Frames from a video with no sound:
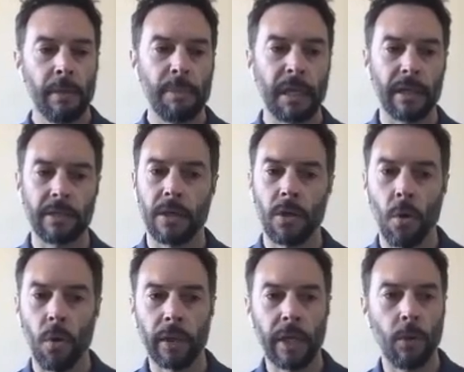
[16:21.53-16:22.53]
because the
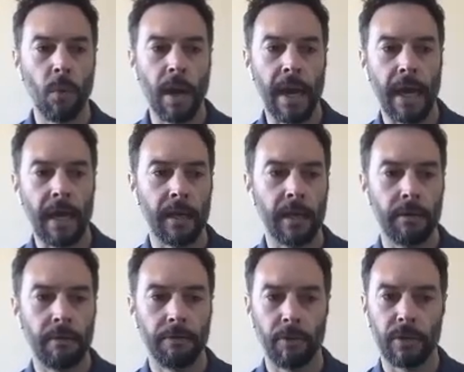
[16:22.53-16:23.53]
only way
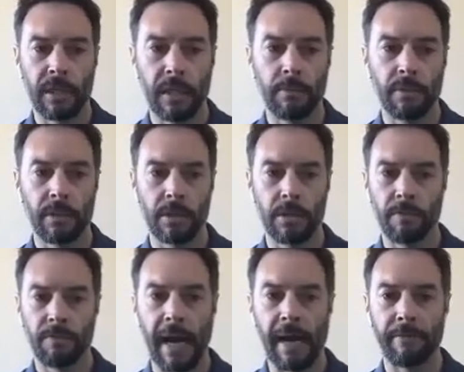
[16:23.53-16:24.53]
for teams to
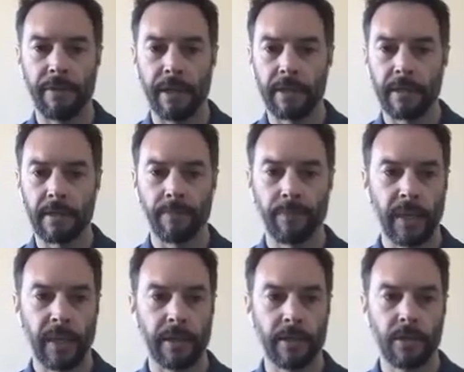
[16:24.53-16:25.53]
survive this
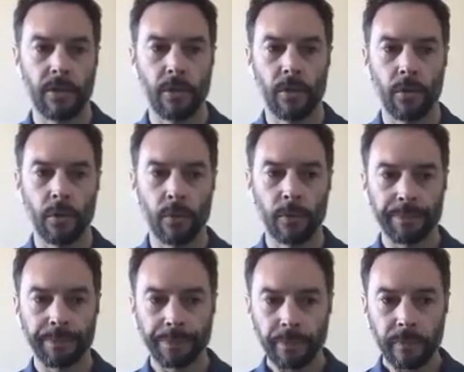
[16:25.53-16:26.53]
is to
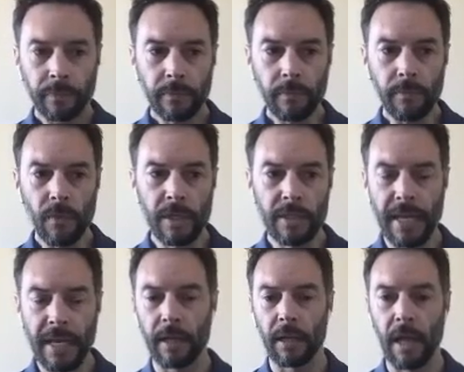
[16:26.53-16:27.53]

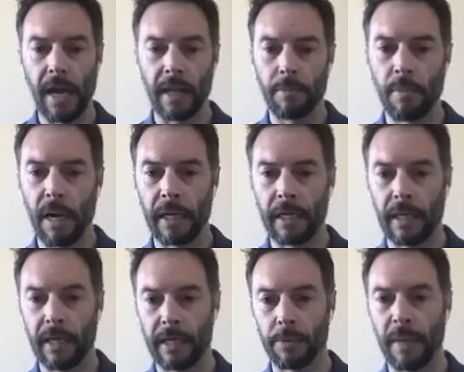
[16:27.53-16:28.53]
take a lot of the money
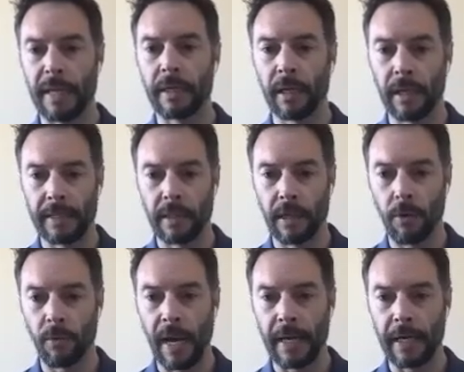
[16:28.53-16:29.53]
that has been collected
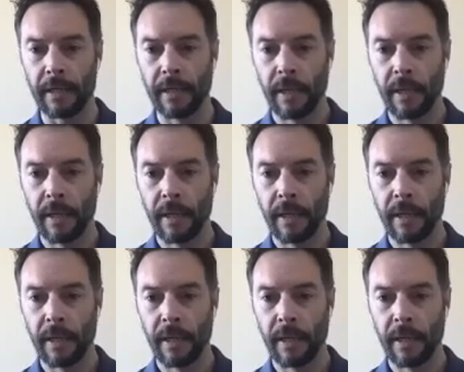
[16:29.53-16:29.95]
already